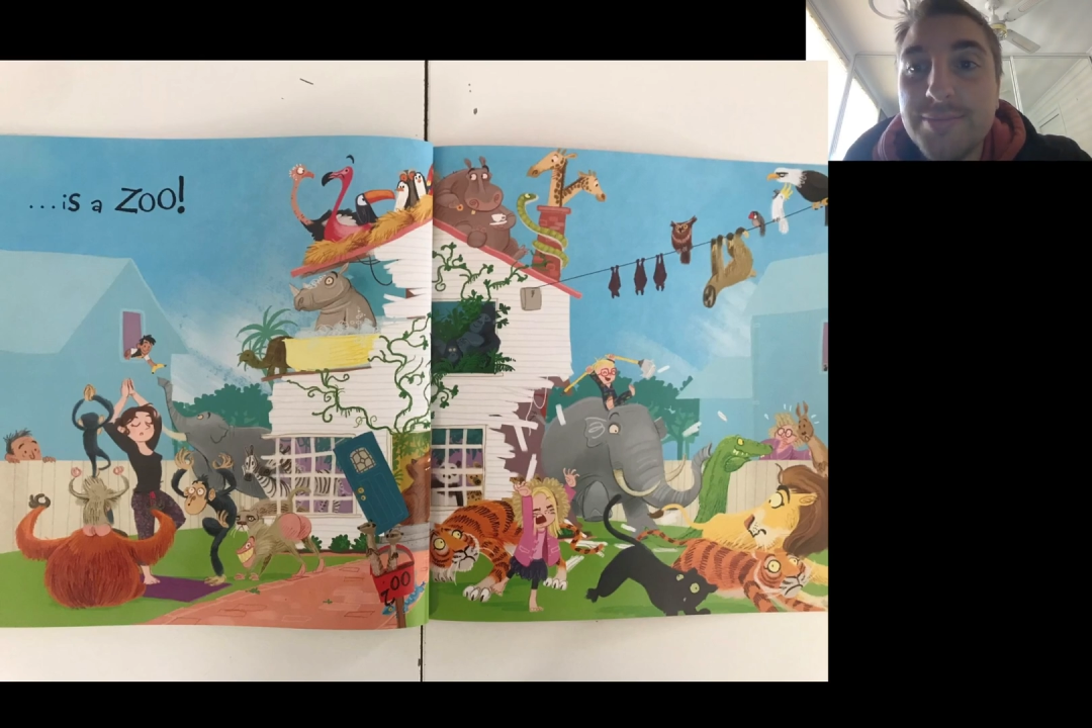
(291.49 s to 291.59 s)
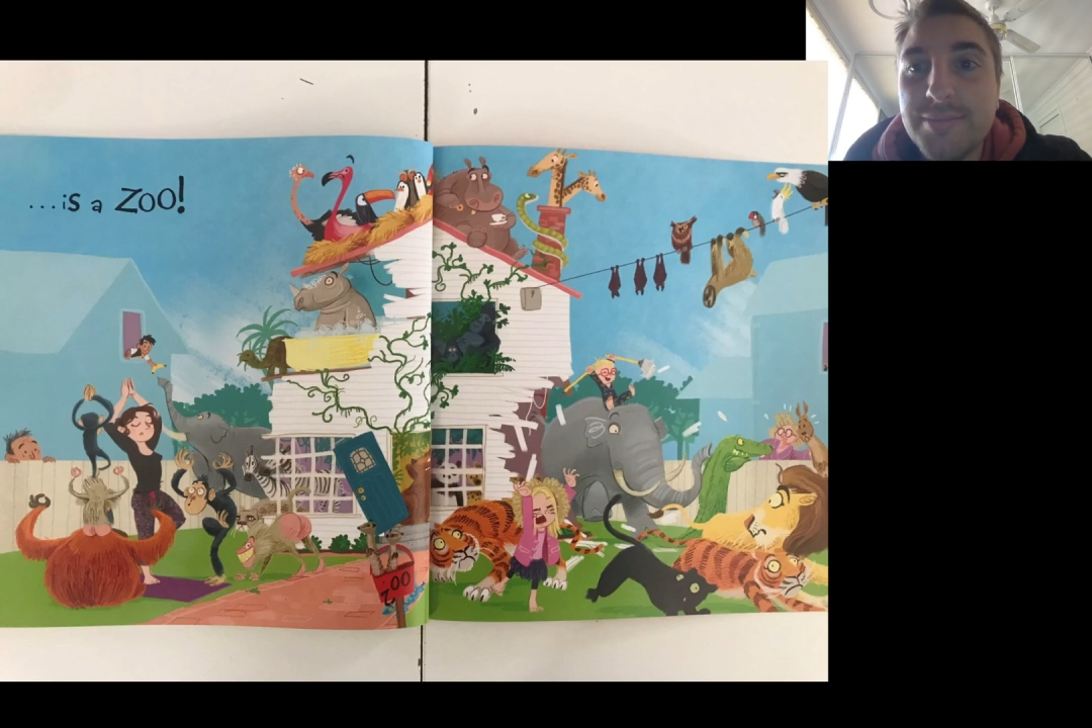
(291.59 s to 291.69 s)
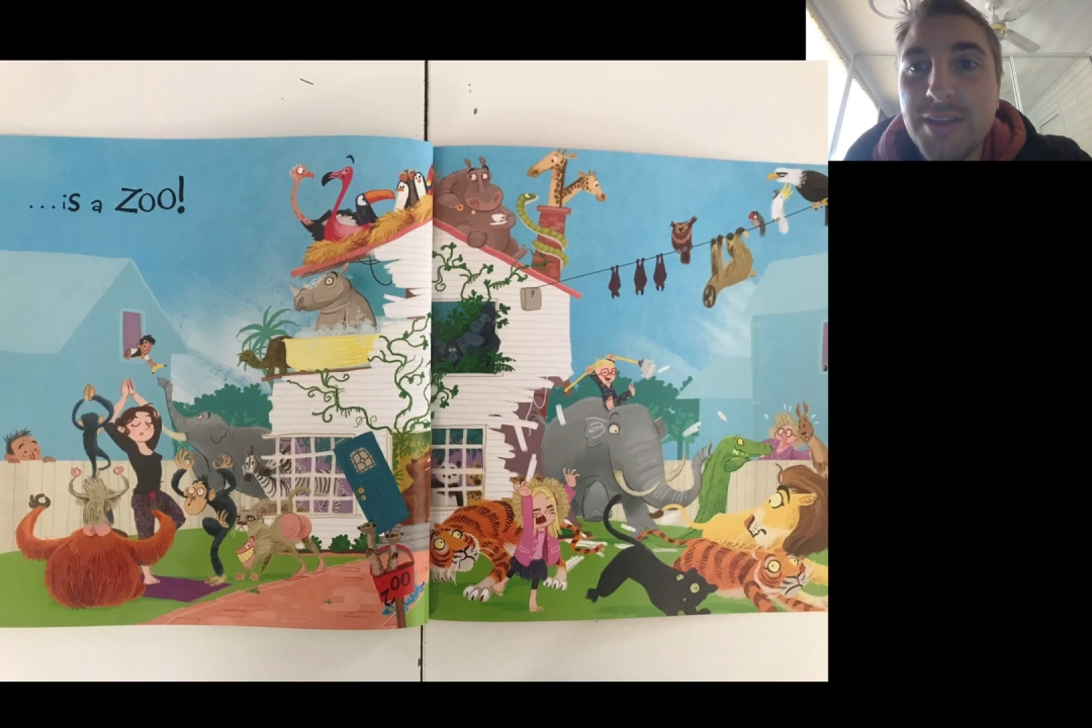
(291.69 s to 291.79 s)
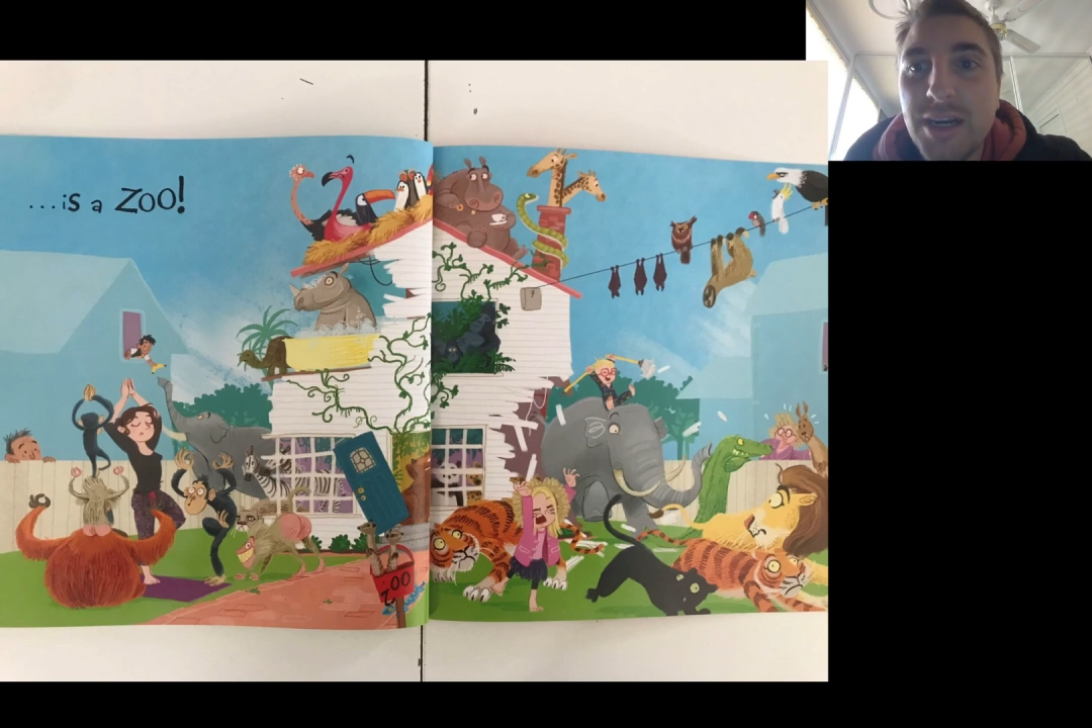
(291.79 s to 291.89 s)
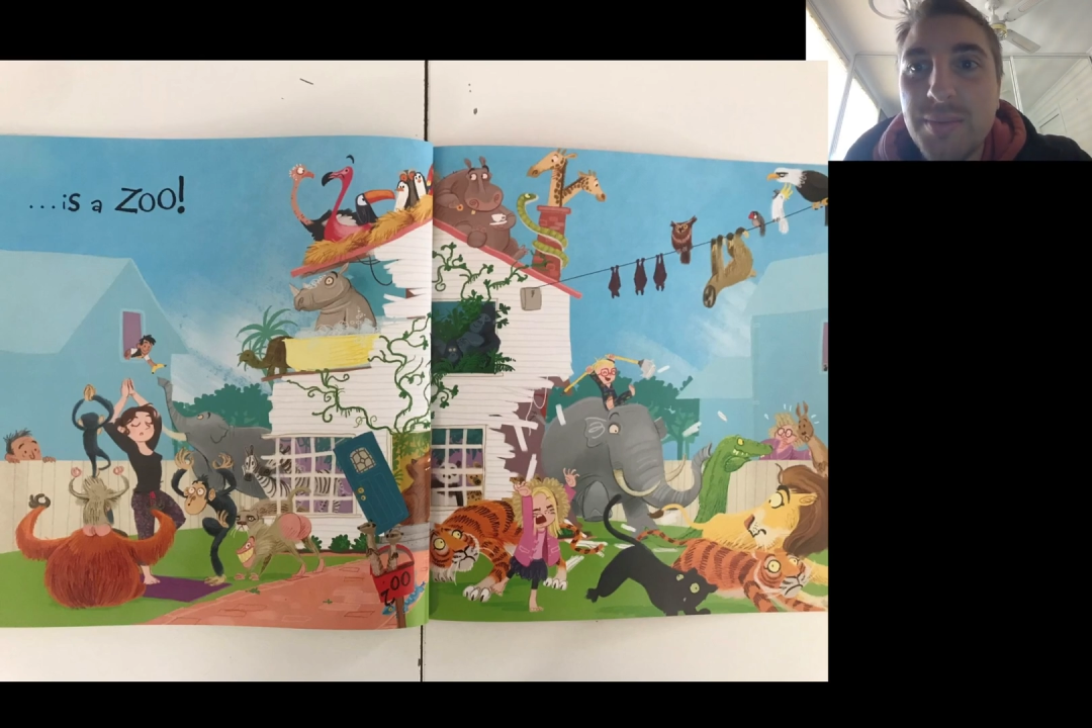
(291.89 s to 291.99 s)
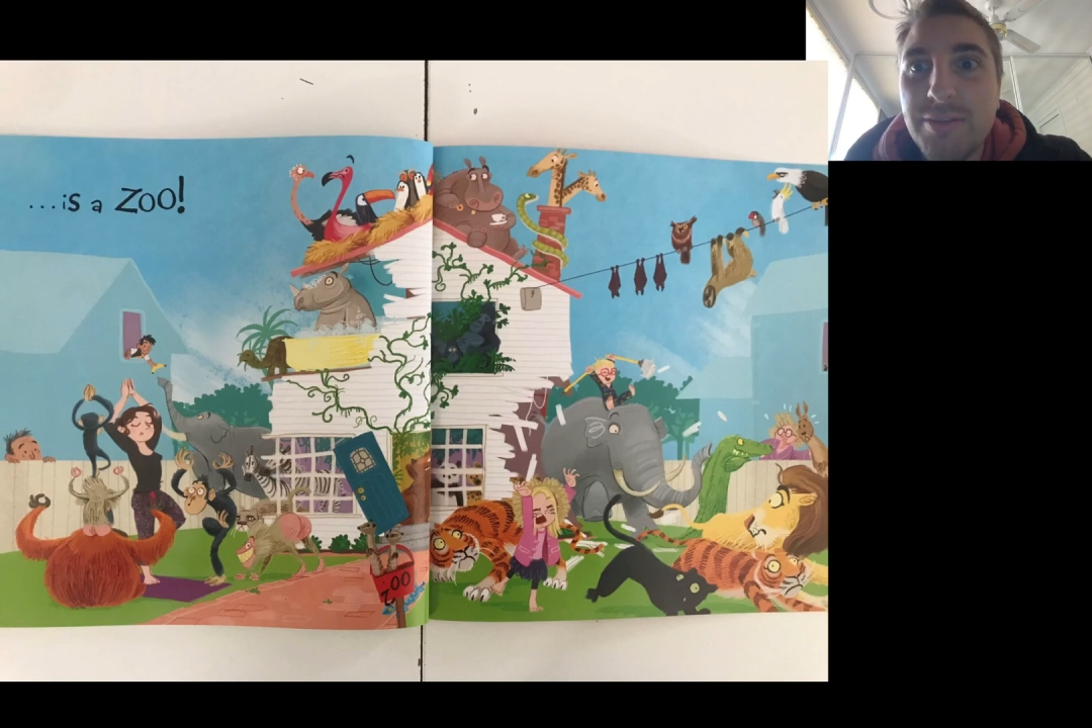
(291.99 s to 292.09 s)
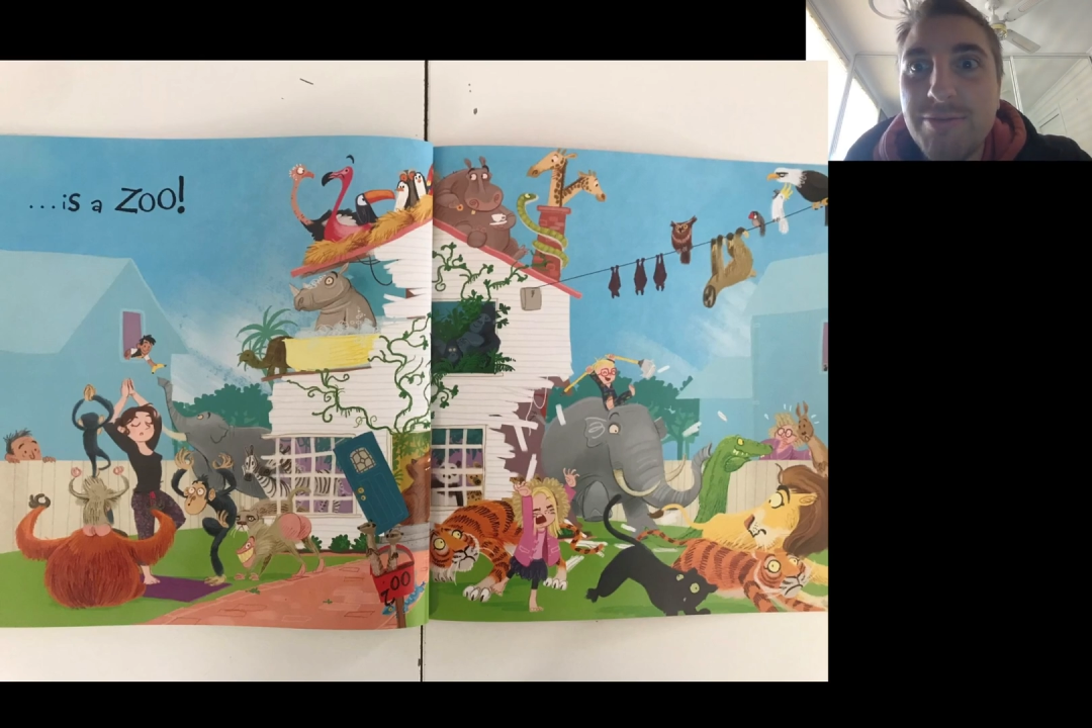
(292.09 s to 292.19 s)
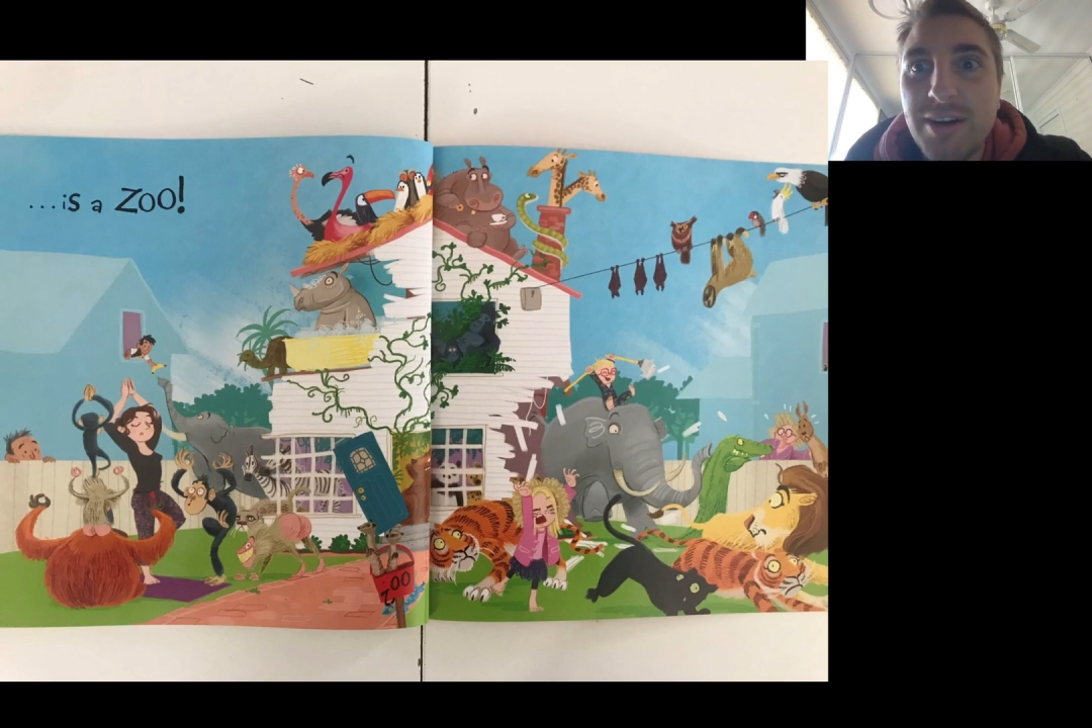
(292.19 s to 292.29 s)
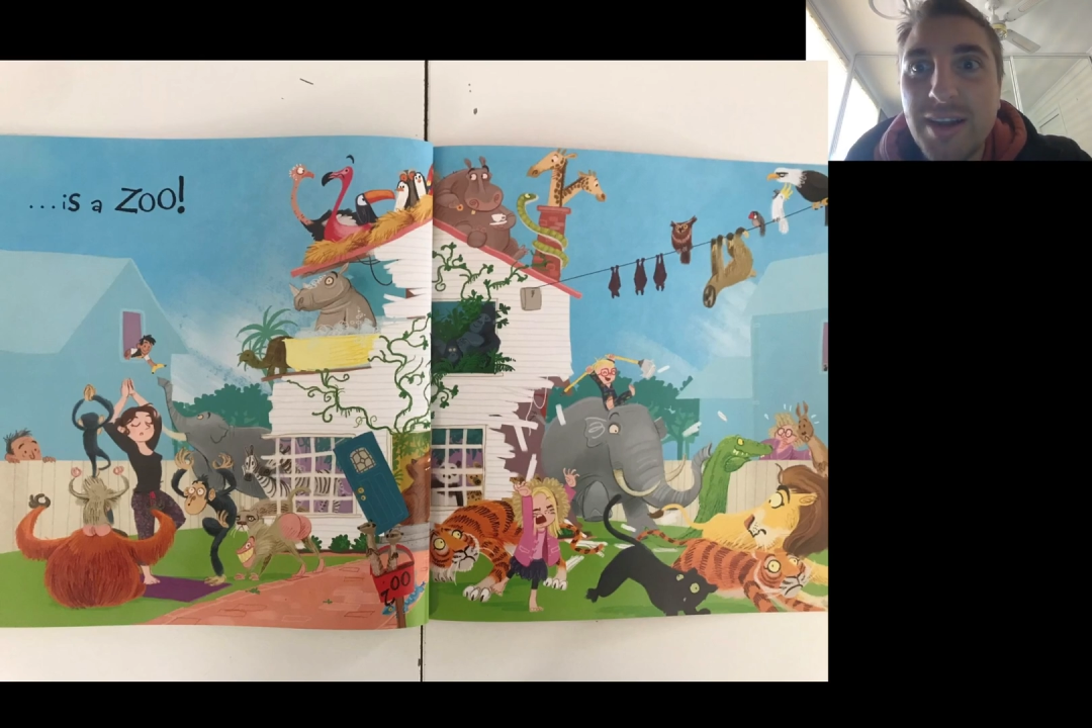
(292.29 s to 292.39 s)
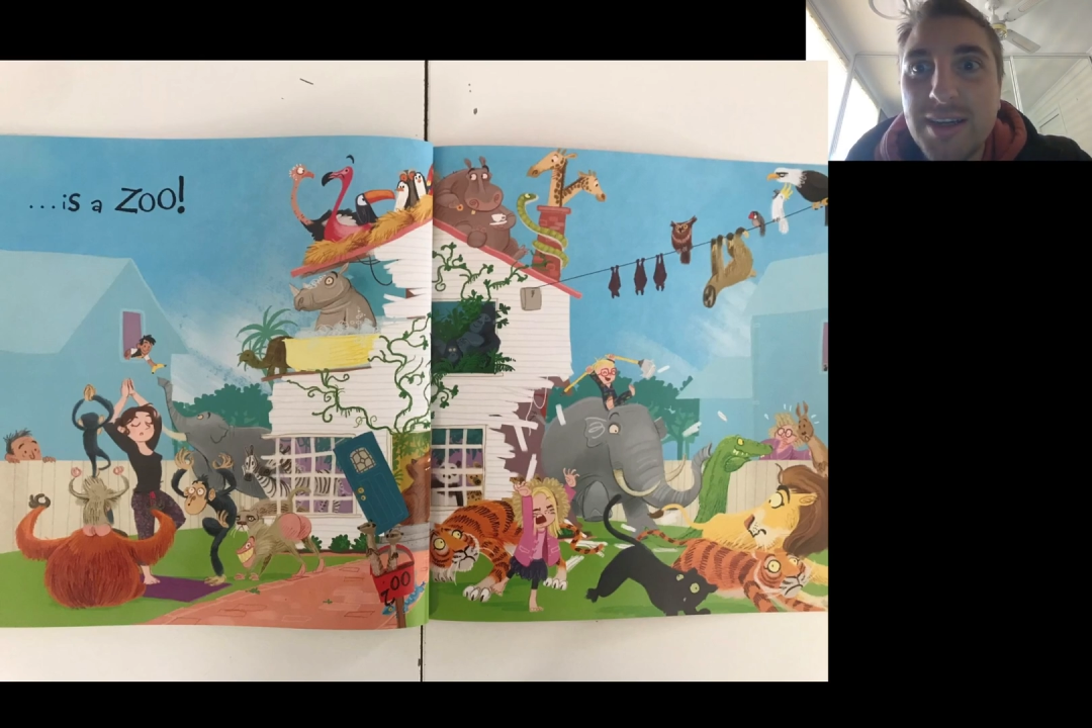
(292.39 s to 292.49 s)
And that'll be a fun